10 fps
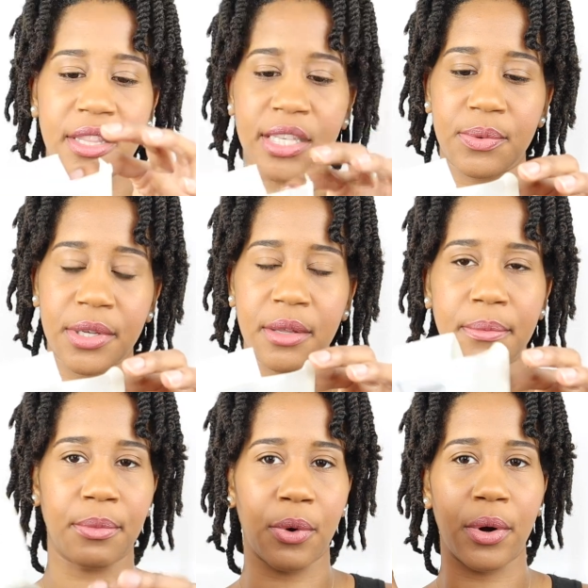These were the
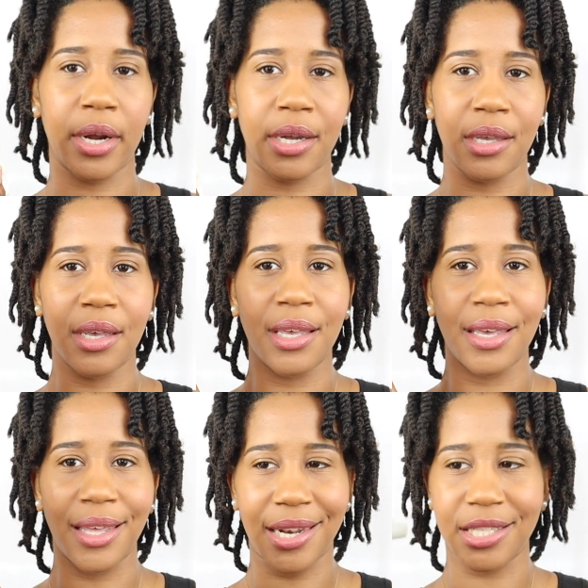more
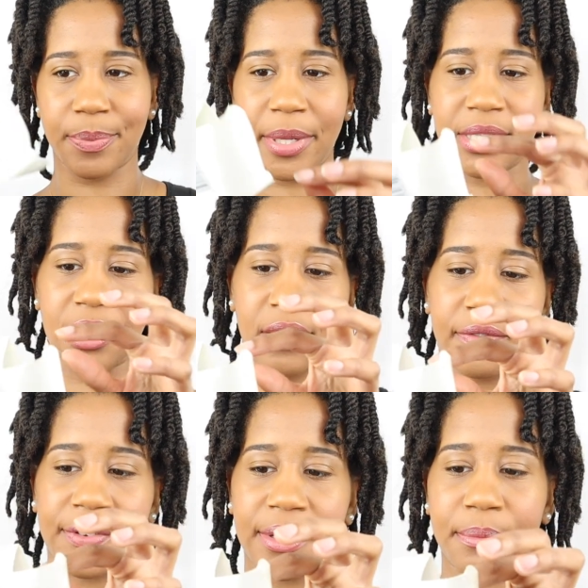inexpensive
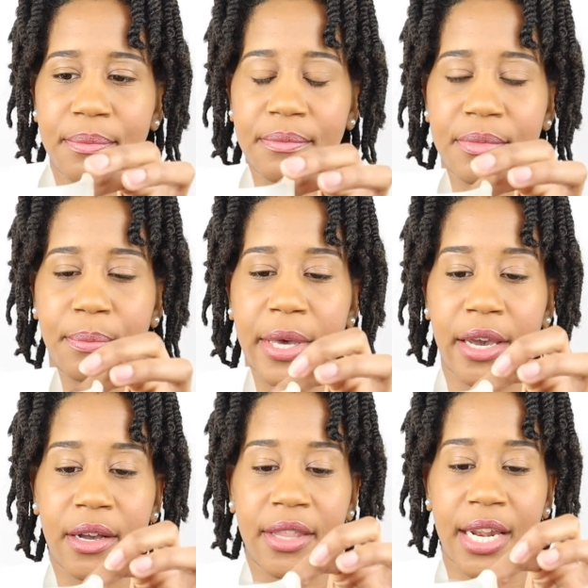
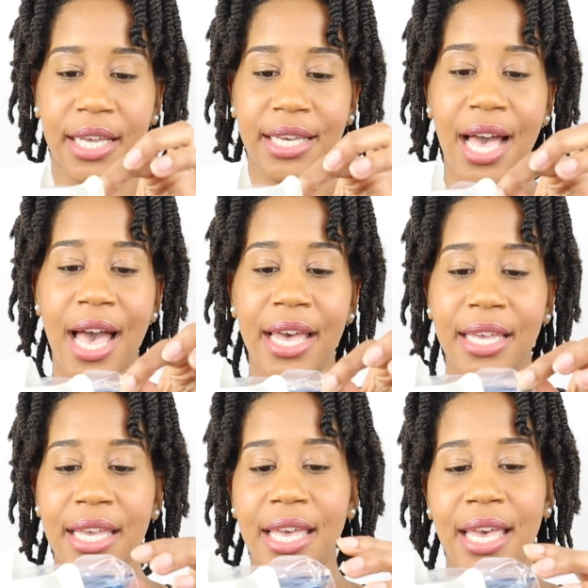pair that I got.
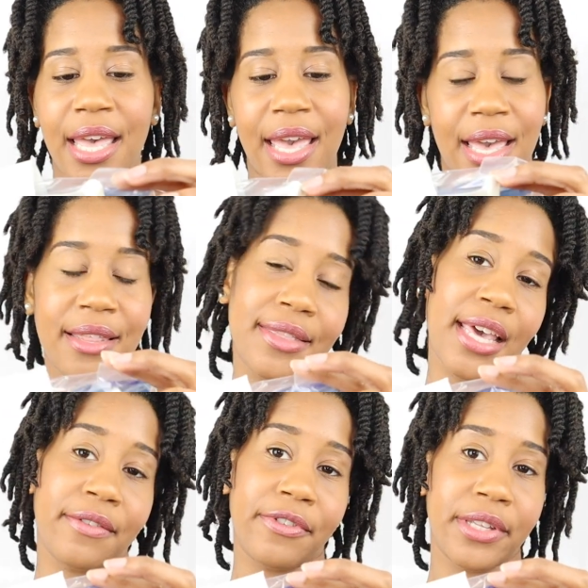
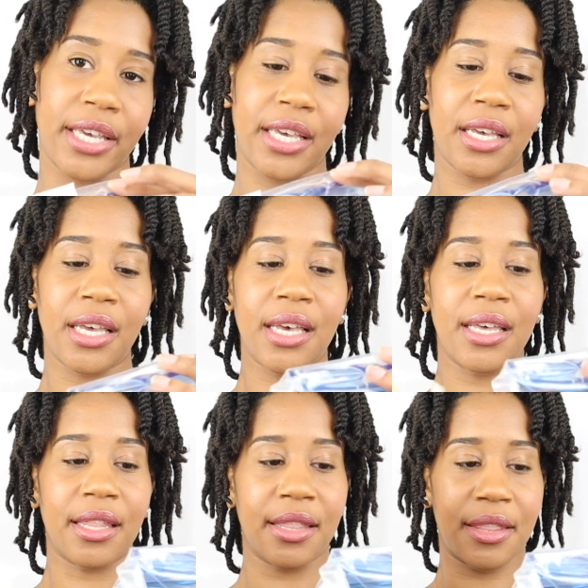Thankfully,
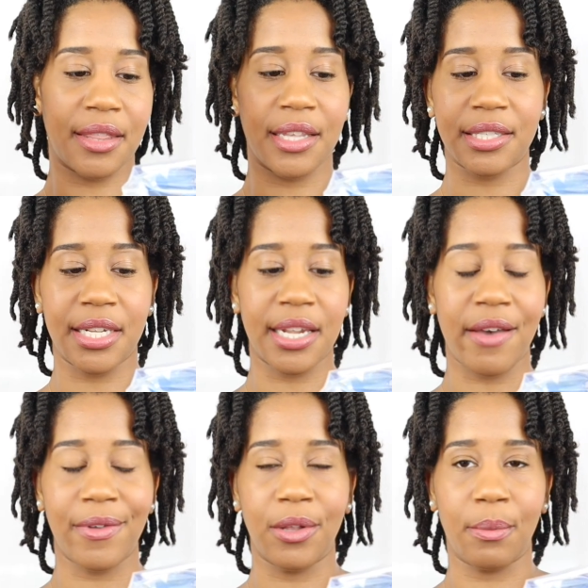this didn't
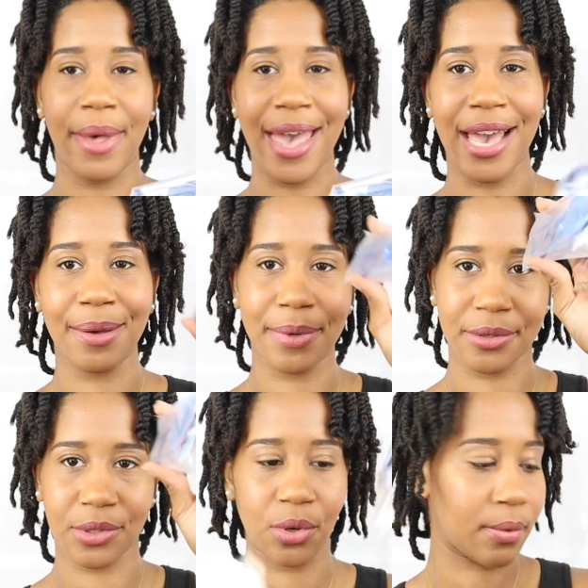have a little bag, but it
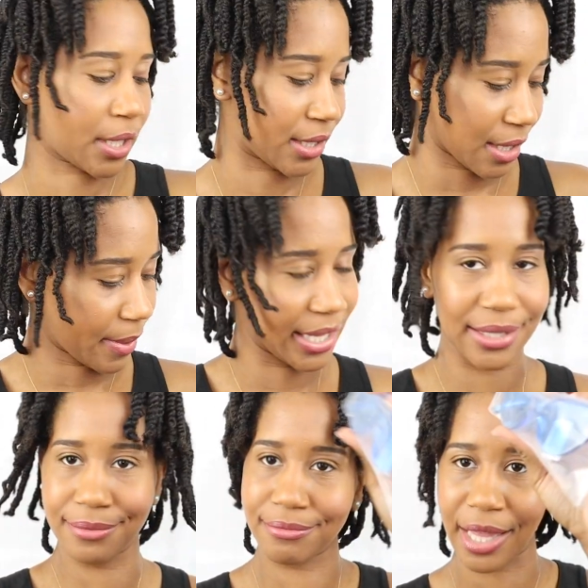was cool because I
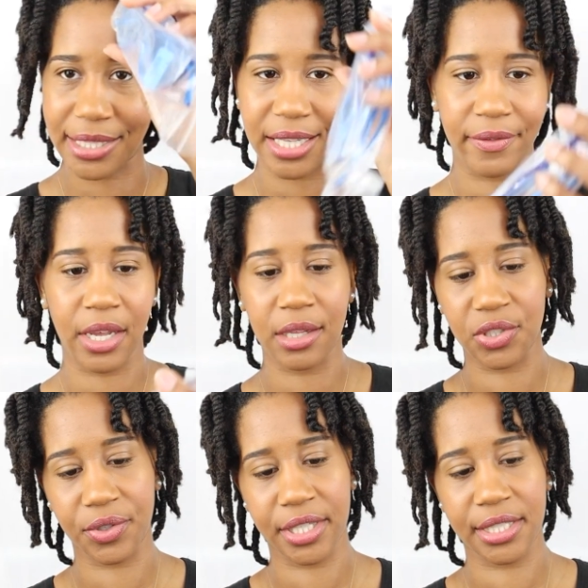paid like seven
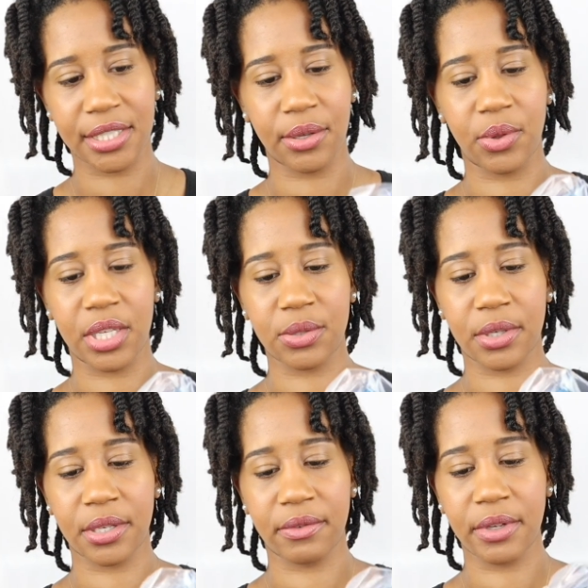dollars for these. So these
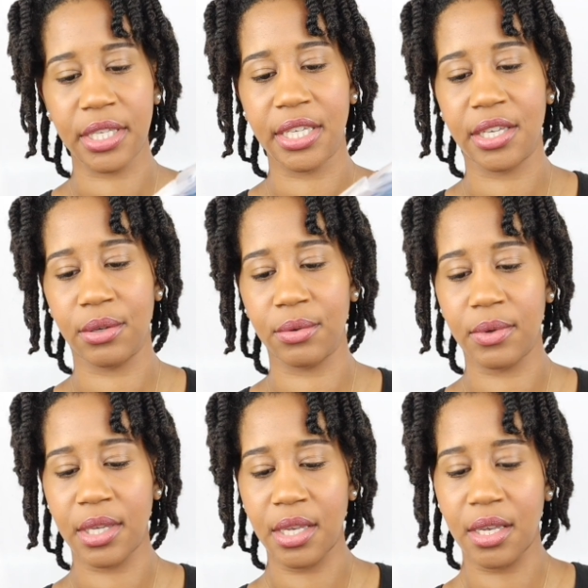were really cute,